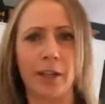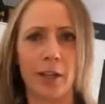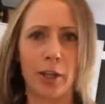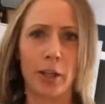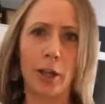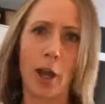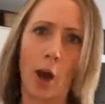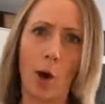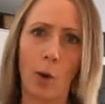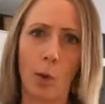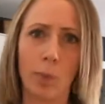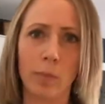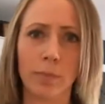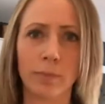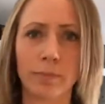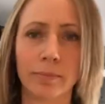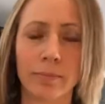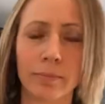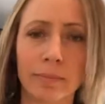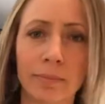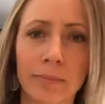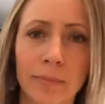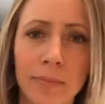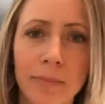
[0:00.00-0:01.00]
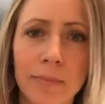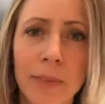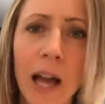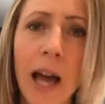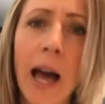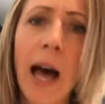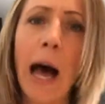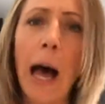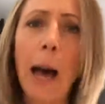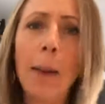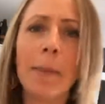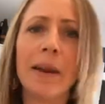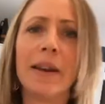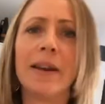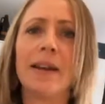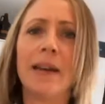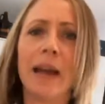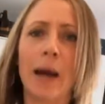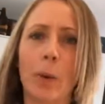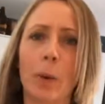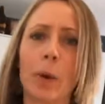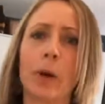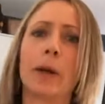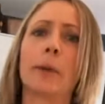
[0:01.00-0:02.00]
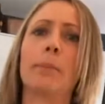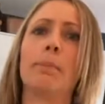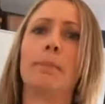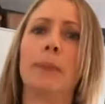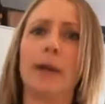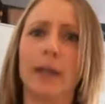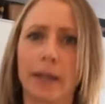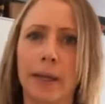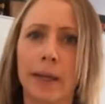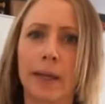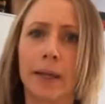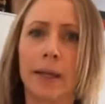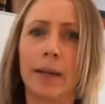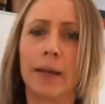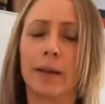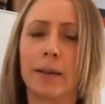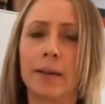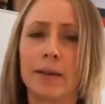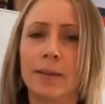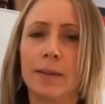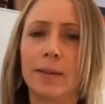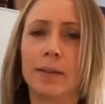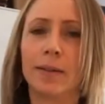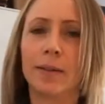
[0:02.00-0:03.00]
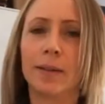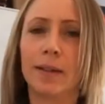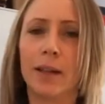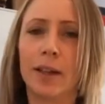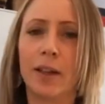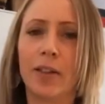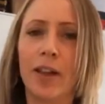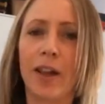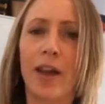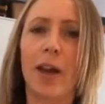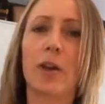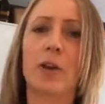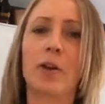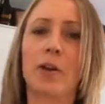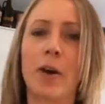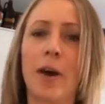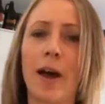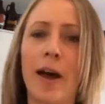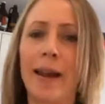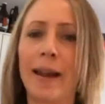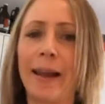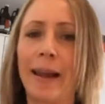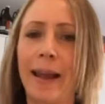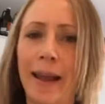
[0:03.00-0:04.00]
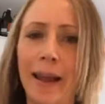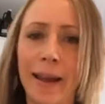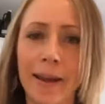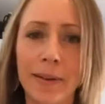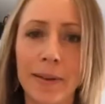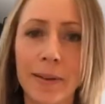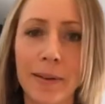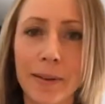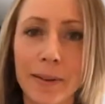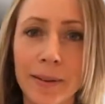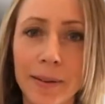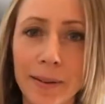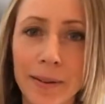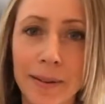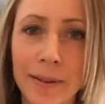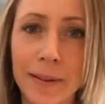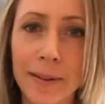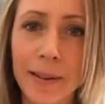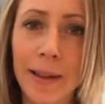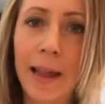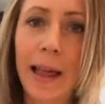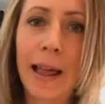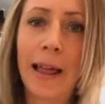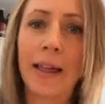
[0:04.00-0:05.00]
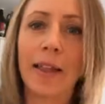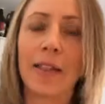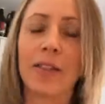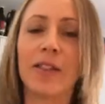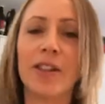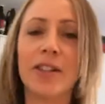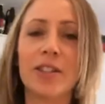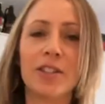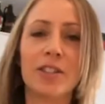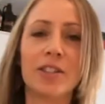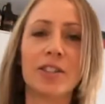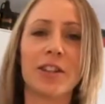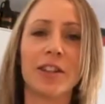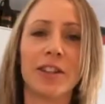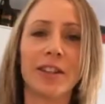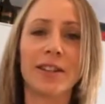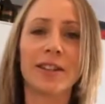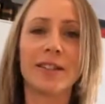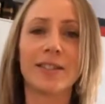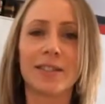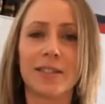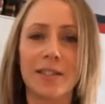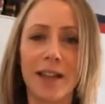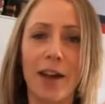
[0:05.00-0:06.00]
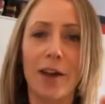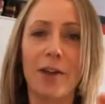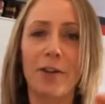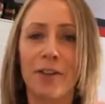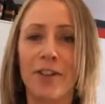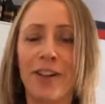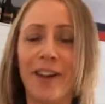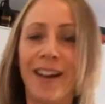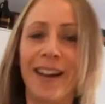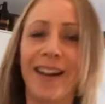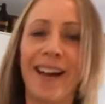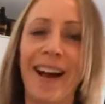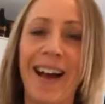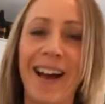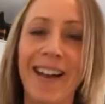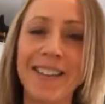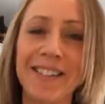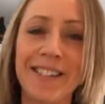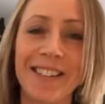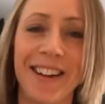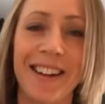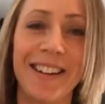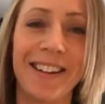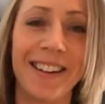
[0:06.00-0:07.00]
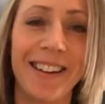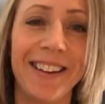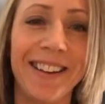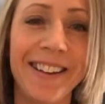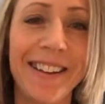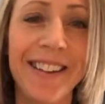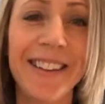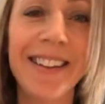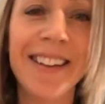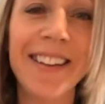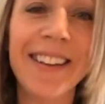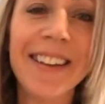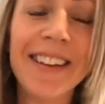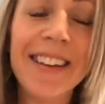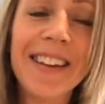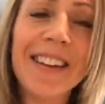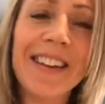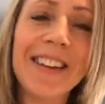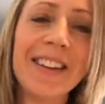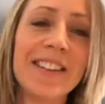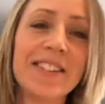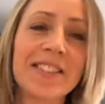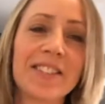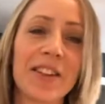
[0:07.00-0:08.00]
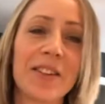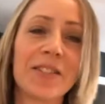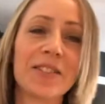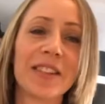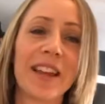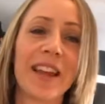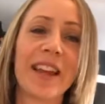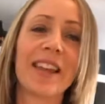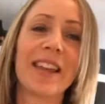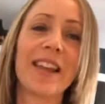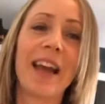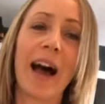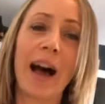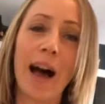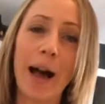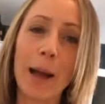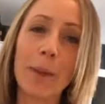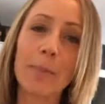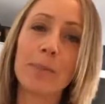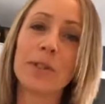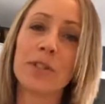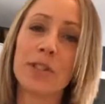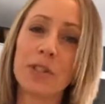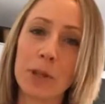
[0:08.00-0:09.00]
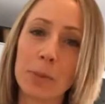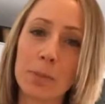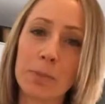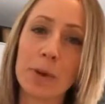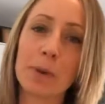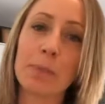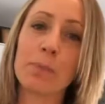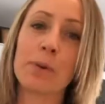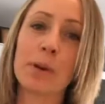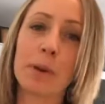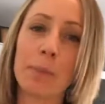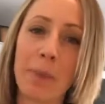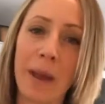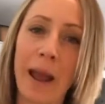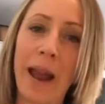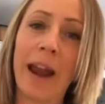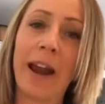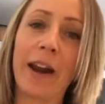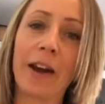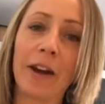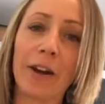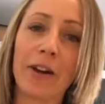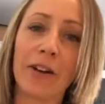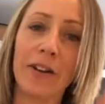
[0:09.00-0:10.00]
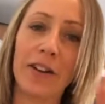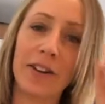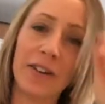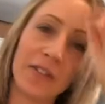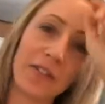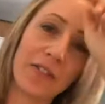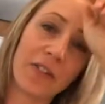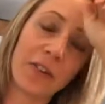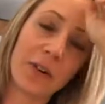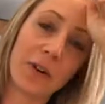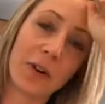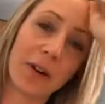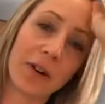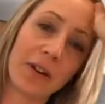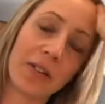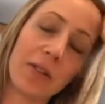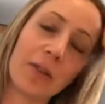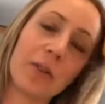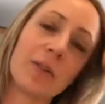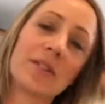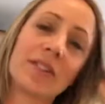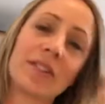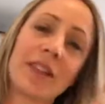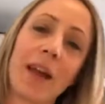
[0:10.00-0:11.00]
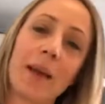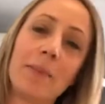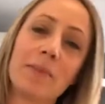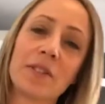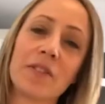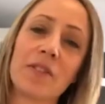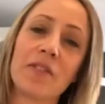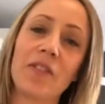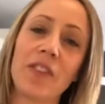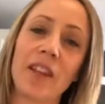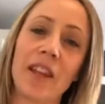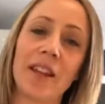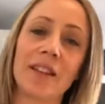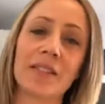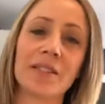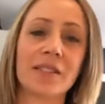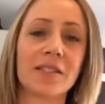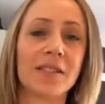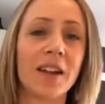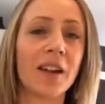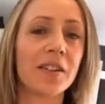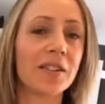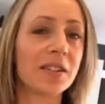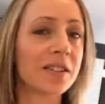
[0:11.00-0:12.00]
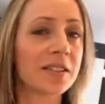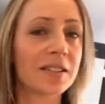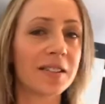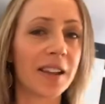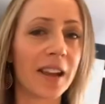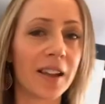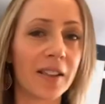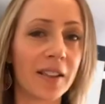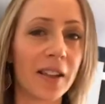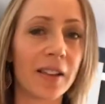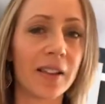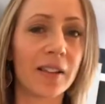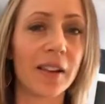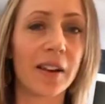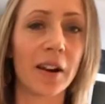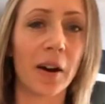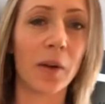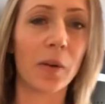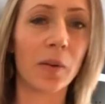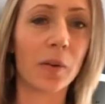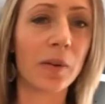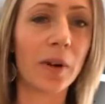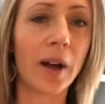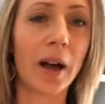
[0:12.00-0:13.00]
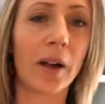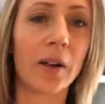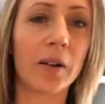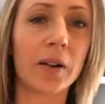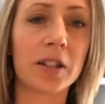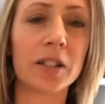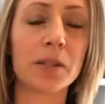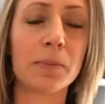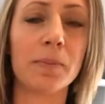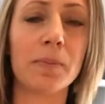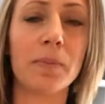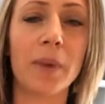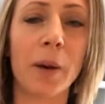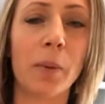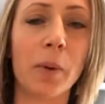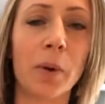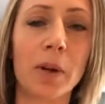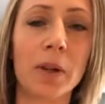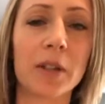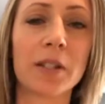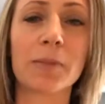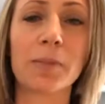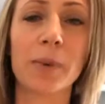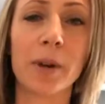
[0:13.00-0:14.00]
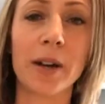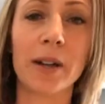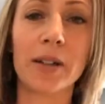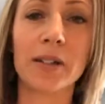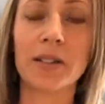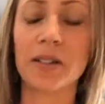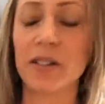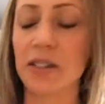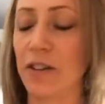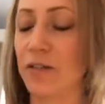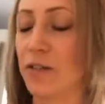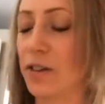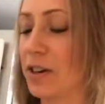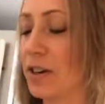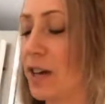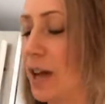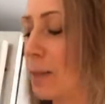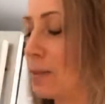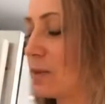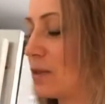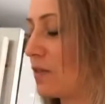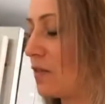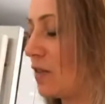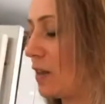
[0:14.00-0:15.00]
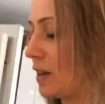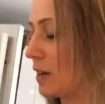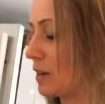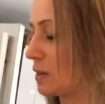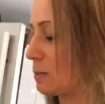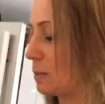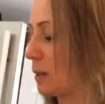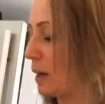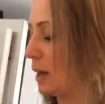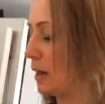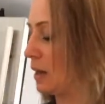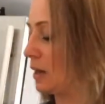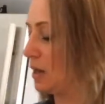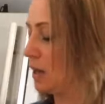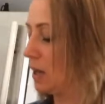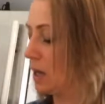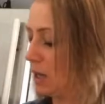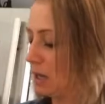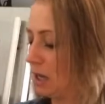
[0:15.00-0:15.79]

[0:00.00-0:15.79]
yo, I'm in network marketing. You think I don't know how to handle this stuff? Hi, Sonia. So I was like, yeah, I'm super prepared for those types of things. Not to say that, I want to experience different types of things, but